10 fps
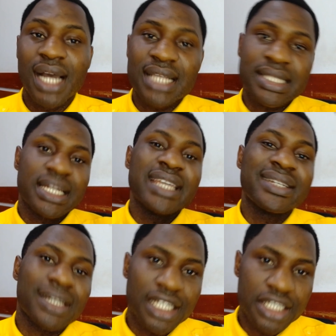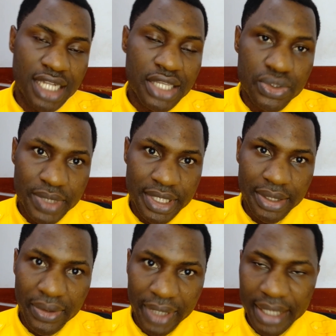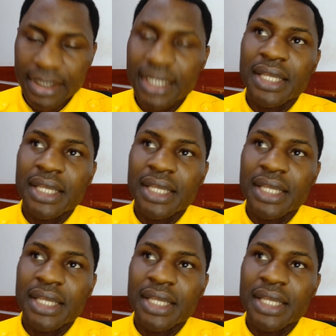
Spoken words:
as an international student, all right?